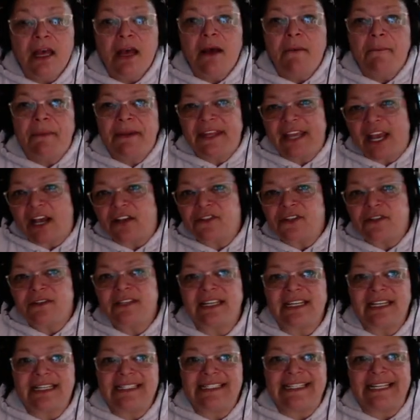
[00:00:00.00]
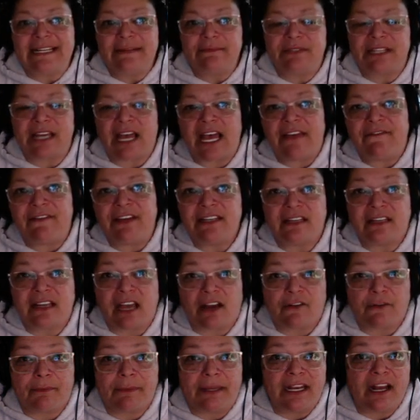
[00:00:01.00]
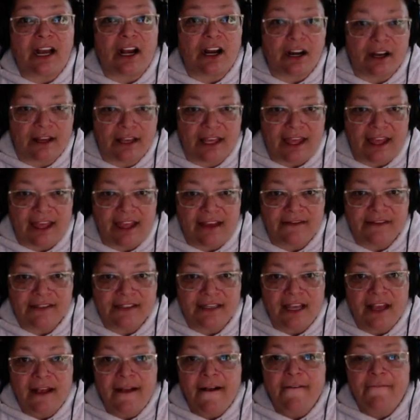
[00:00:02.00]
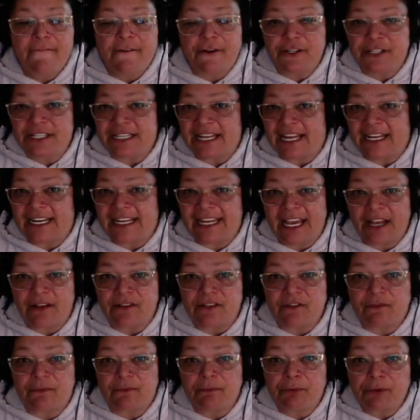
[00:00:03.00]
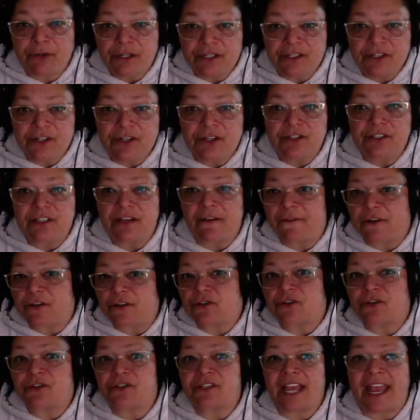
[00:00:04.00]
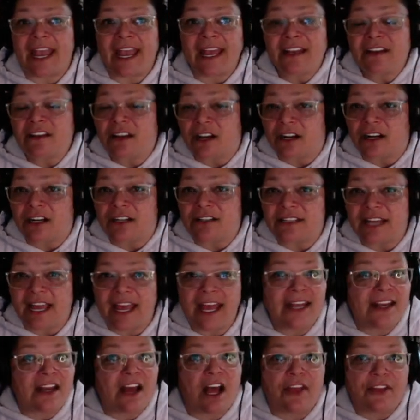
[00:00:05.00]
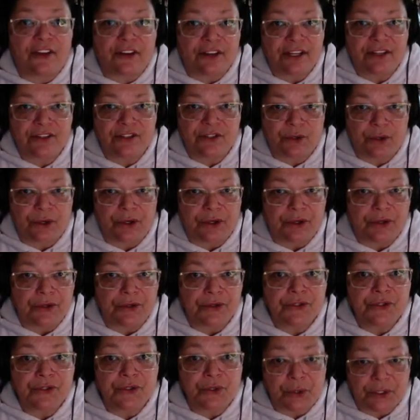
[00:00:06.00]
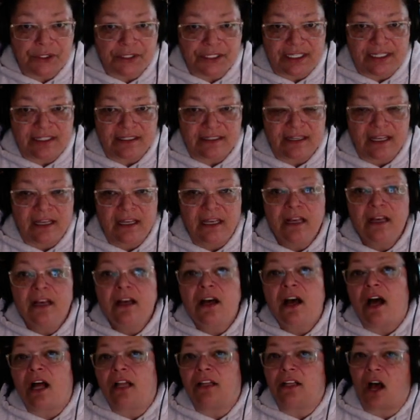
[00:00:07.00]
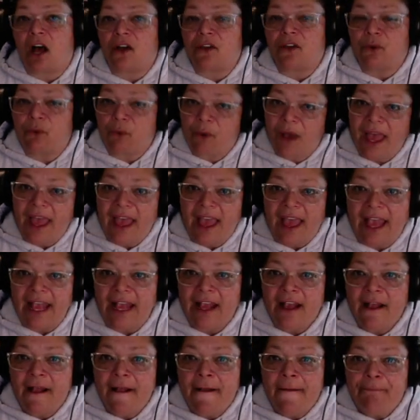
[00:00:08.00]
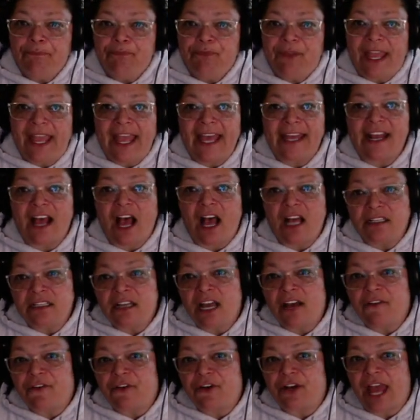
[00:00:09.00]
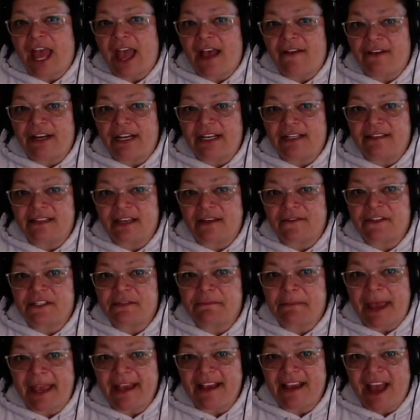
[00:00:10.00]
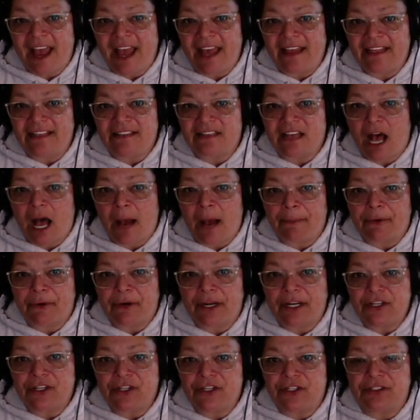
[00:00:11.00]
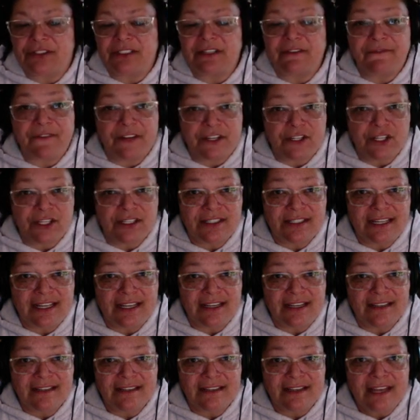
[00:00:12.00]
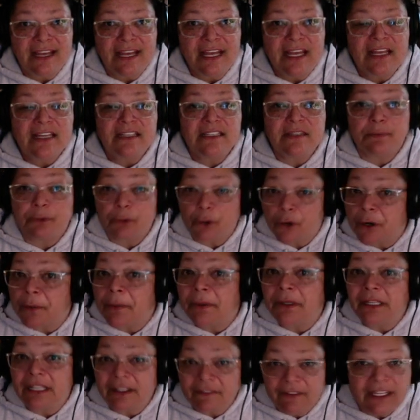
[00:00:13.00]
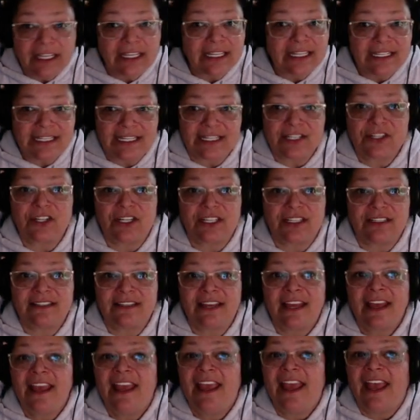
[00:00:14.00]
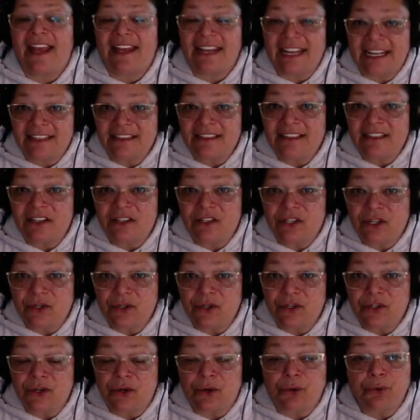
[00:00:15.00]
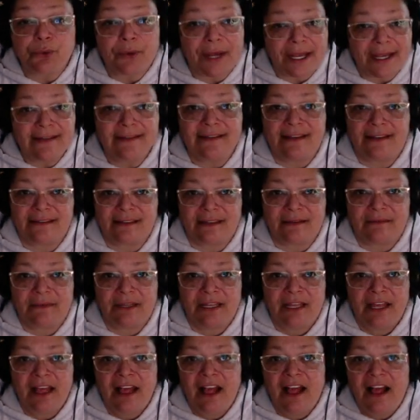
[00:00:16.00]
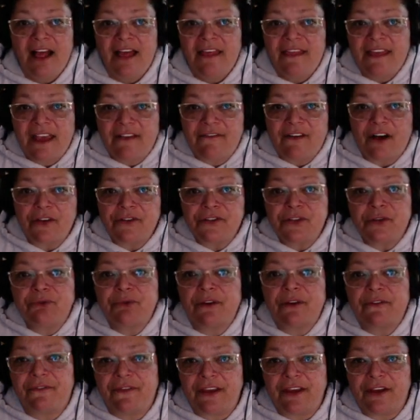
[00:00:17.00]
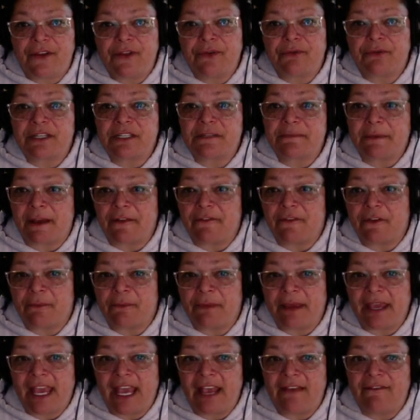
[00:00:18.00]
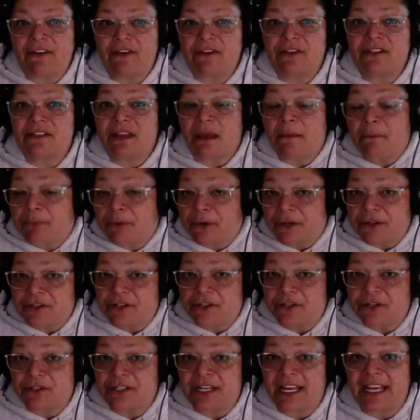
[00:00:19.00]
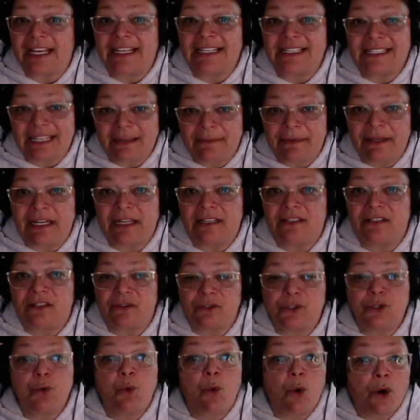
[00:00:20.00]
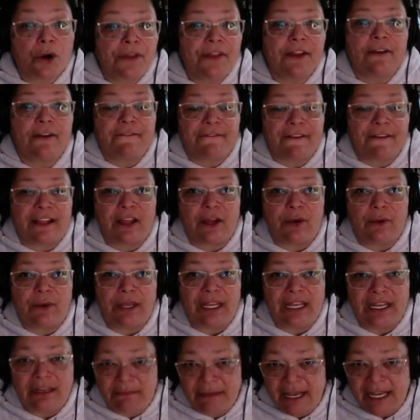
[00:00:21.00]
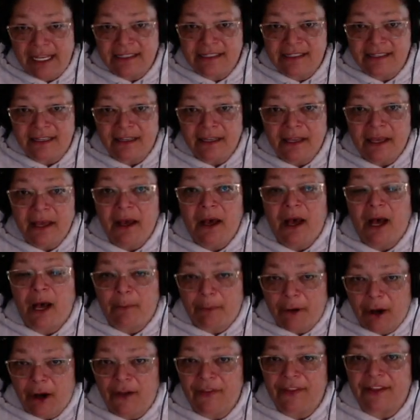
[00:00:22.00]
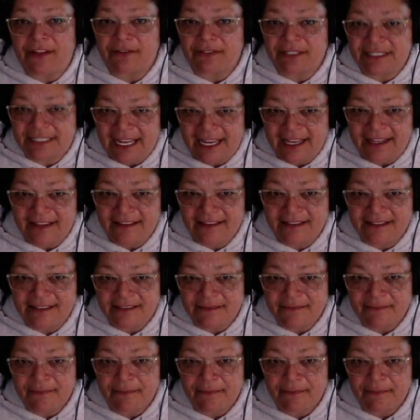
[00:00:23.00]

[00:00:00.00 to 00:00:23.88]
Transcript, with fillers: but they also did a deep dive into government archives, firsthand accounts of prisoners, officials, and guards, and other historical sources. Along the way, they had uncovered evidence of Spike Island's operational deficiencies, deplorable living conditions, and institutional racism. They have also revealed the respectful behavior some prisoners exhibited to, toward their fellow inmates upon their deaths.